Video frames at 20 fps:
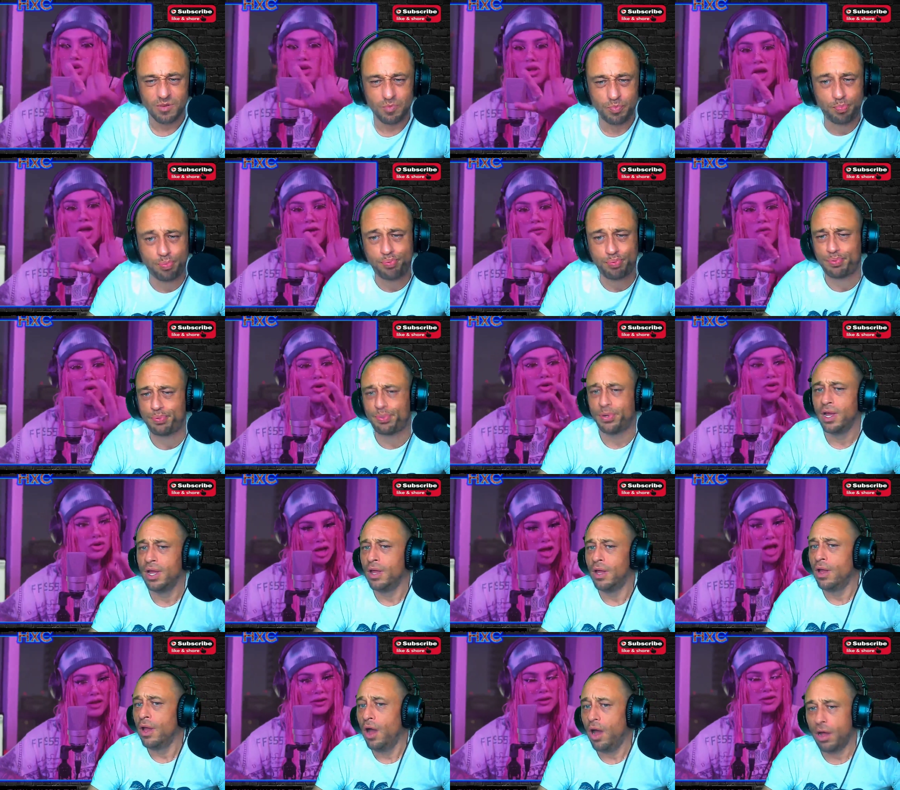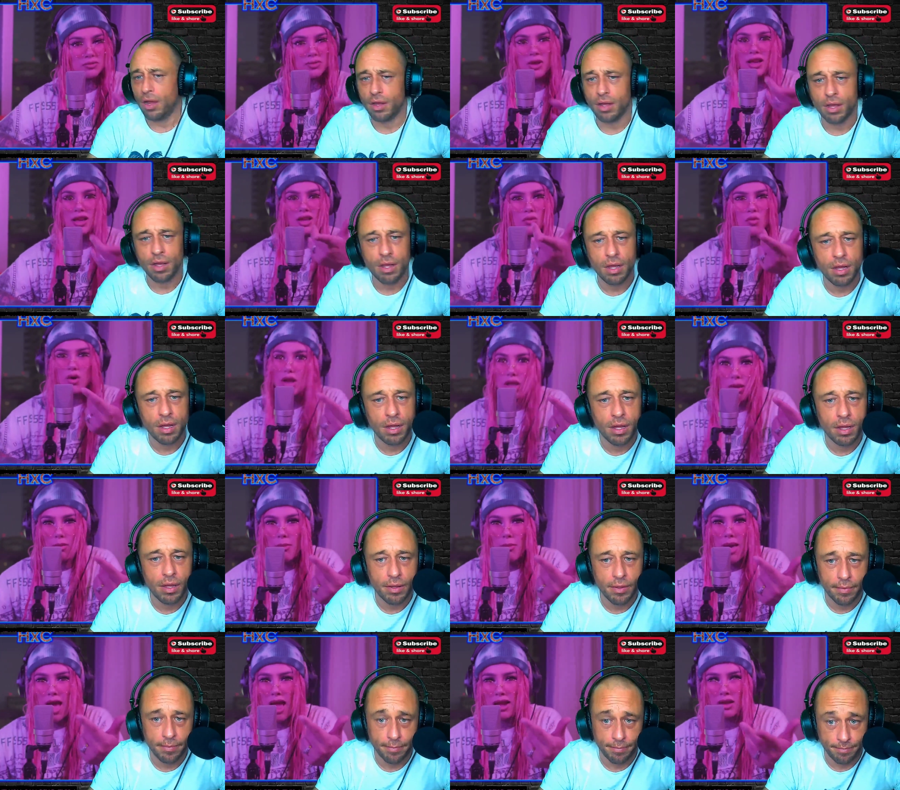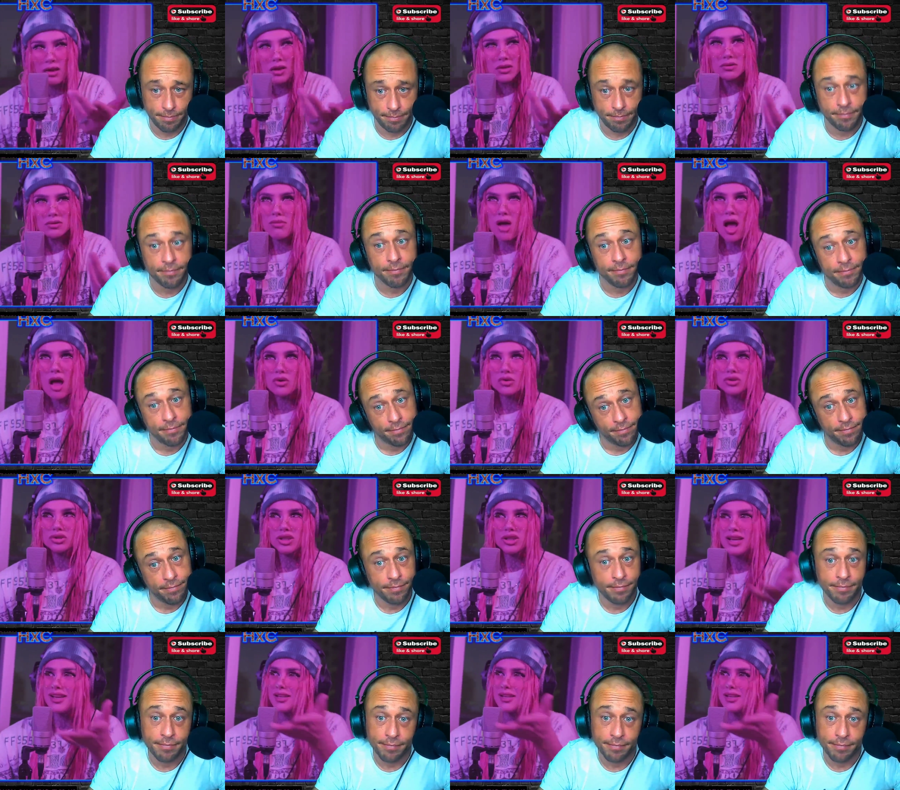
Speaker 1: you, your love, or your dollars spent. He want him a baddie on some model